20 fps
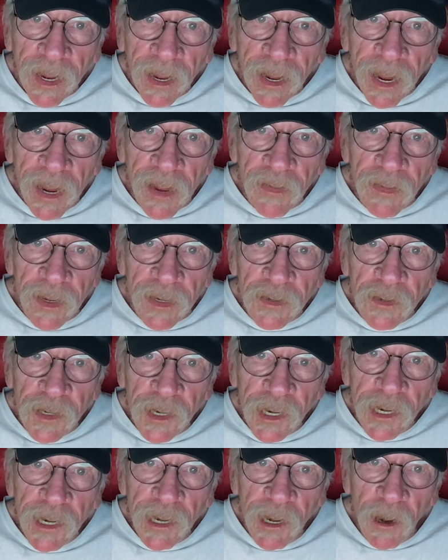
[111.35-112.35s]
and the
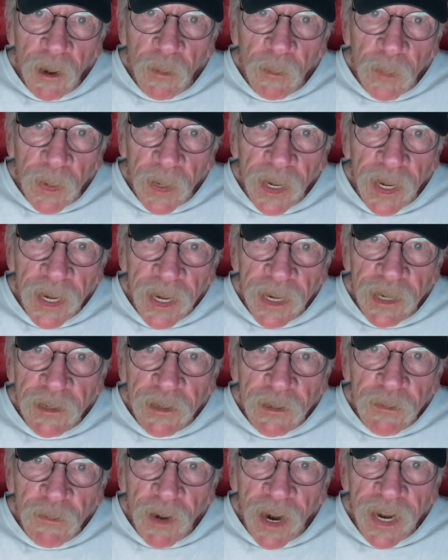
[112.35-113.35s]
GOP is
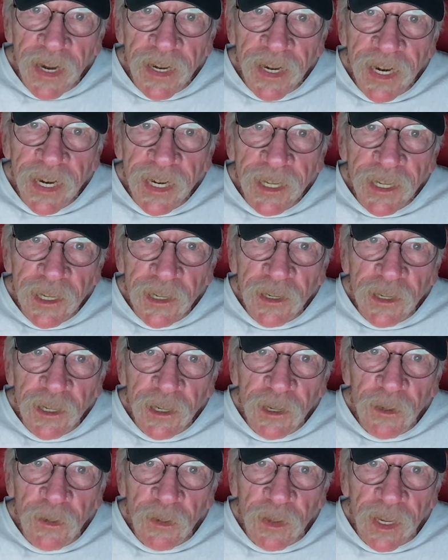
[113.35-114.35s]
threatening to
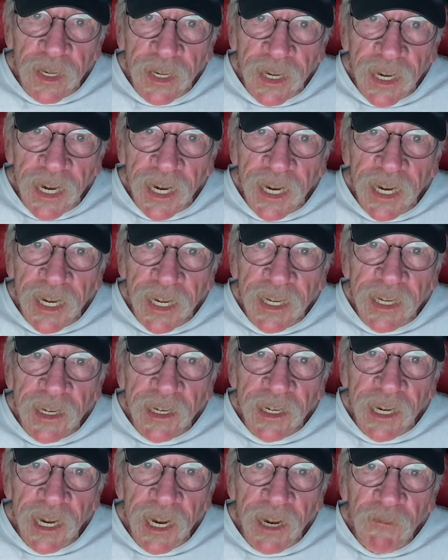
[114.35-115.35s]
sue the
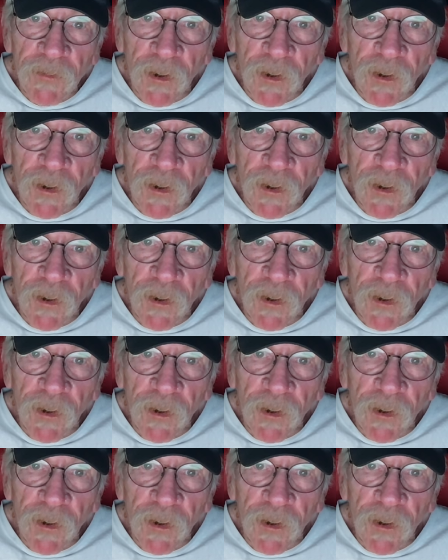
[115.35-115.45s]
DNC